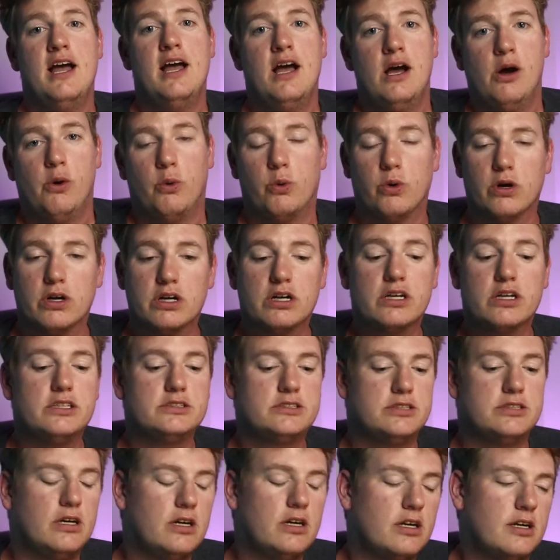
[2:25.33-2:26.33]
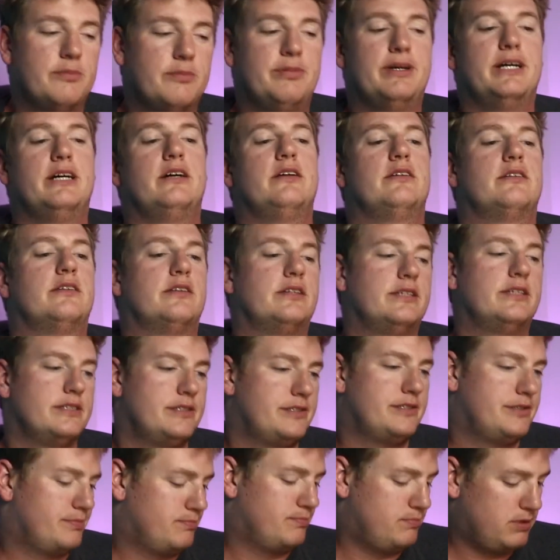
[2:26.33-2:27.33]
We're going to talk about
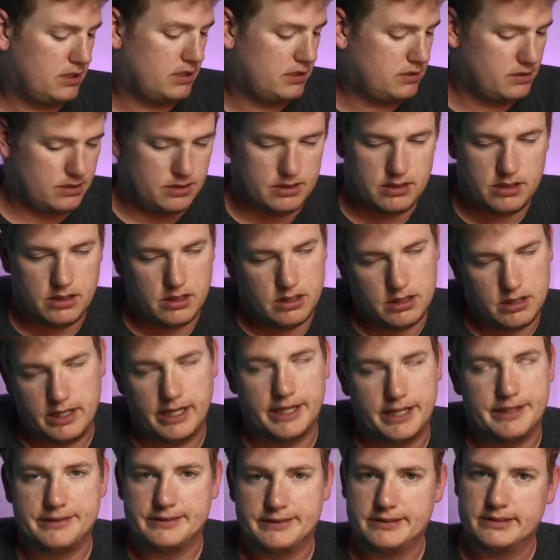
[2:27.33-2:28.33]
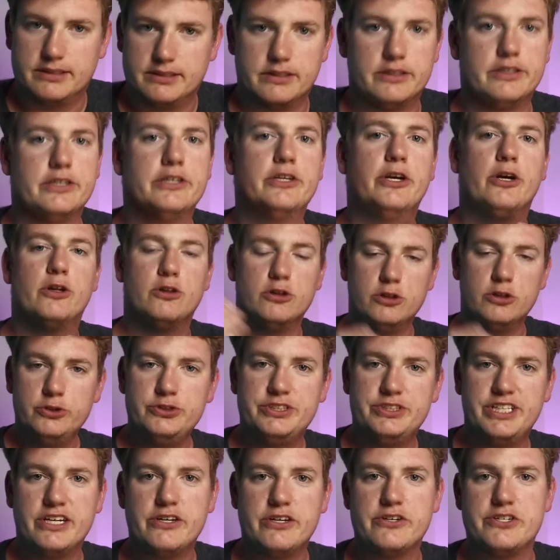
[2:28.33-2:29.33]
this, blah, blah, blah, blah, and
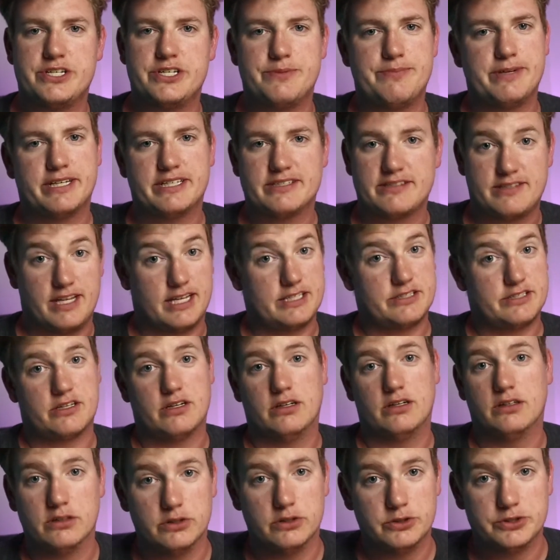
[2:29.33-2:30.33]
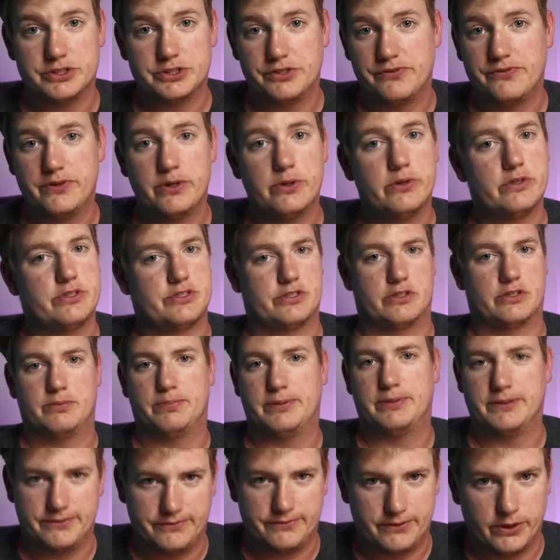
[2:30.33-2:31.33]
lose energy because that's going to lose the viewer. That's going to
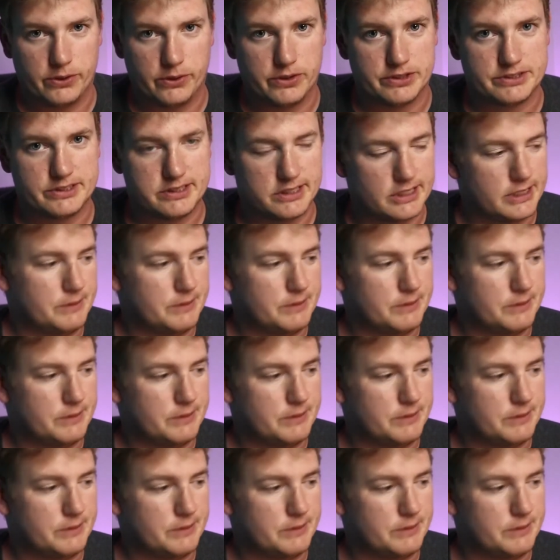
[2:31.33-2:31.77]
put the viewer to sleep,